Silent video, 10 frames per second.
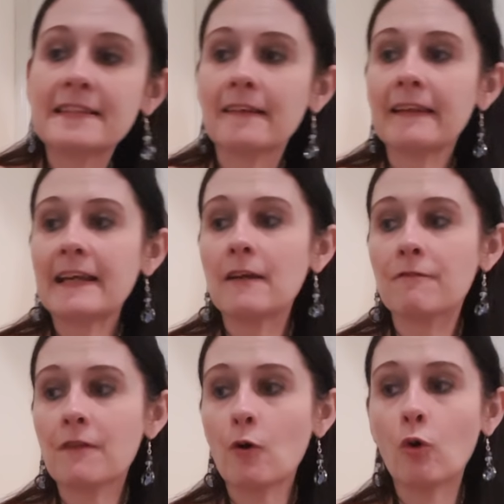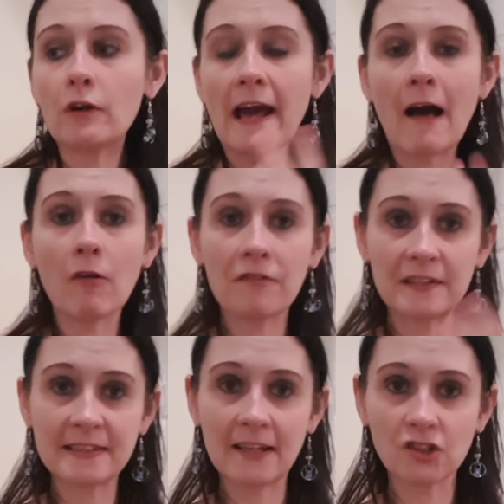to leave the unhealthy
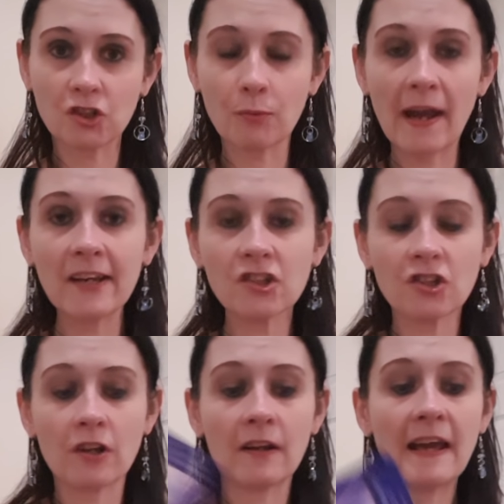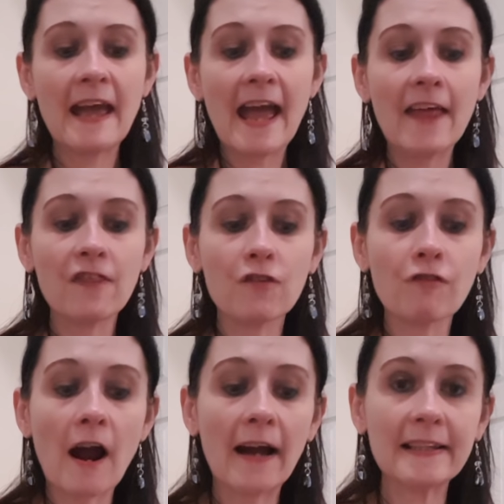situation in the
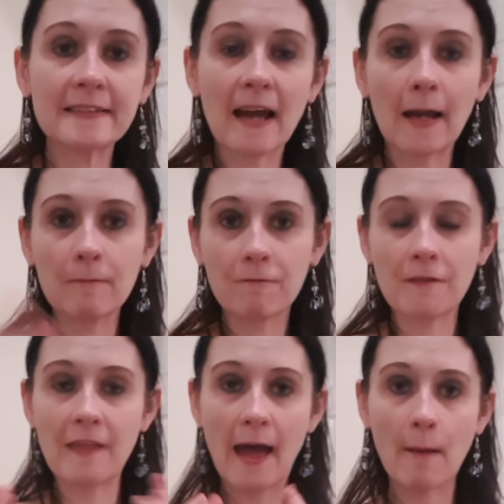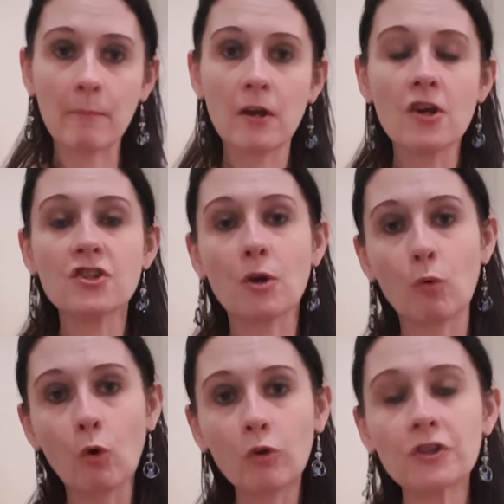right time for them. So
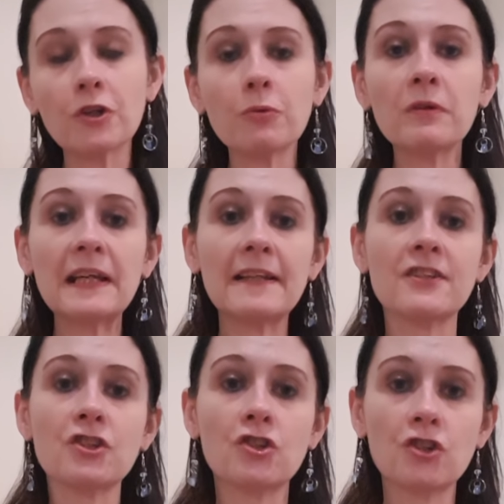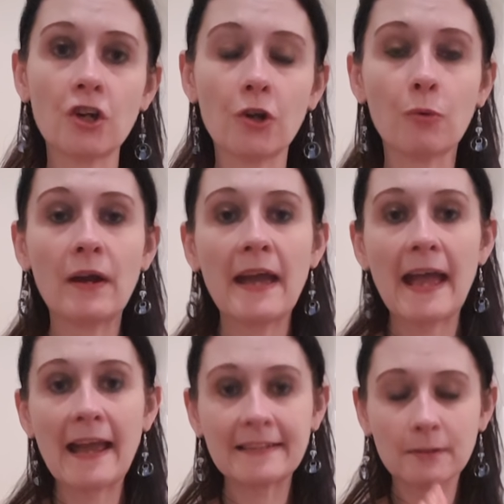all you need to do
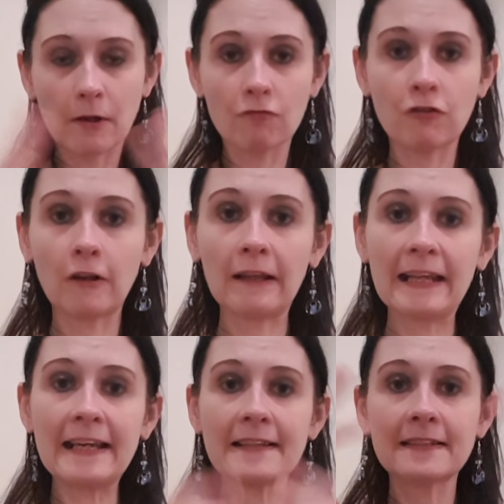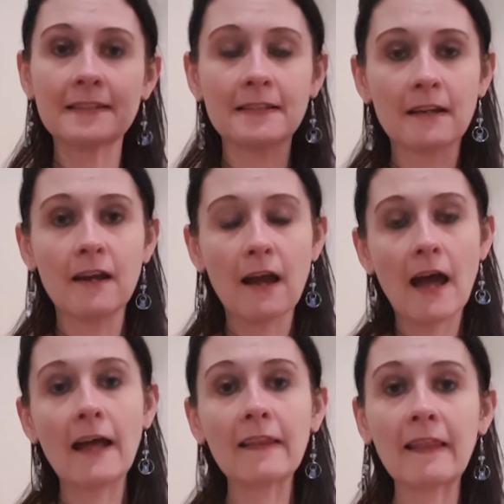is release
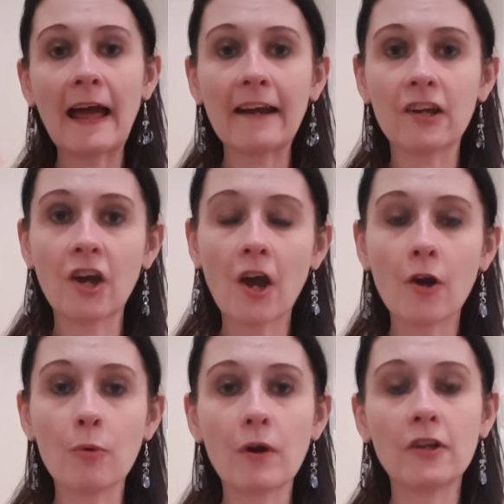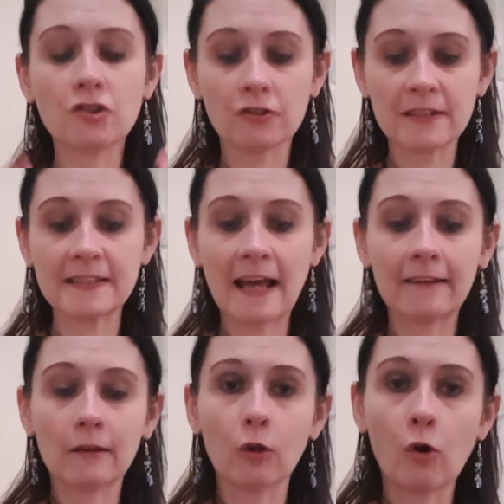and let go and just
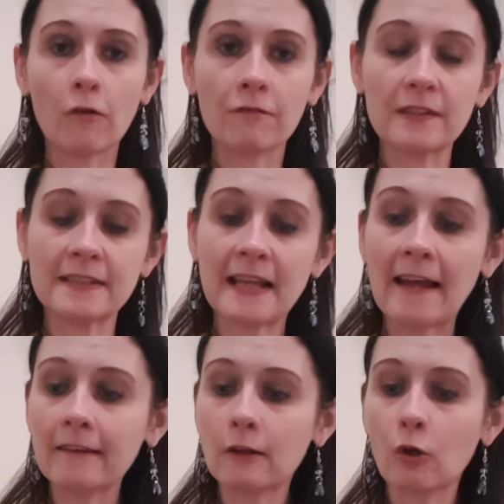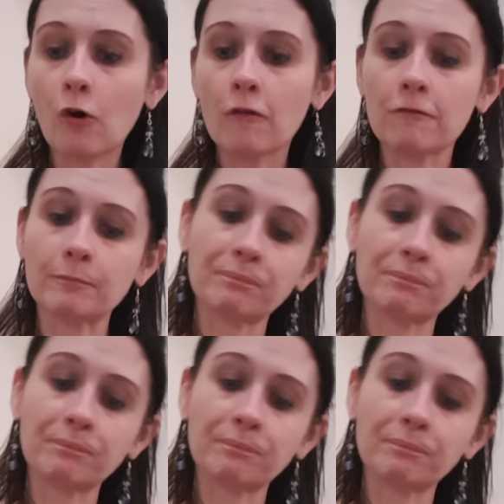send love. Send love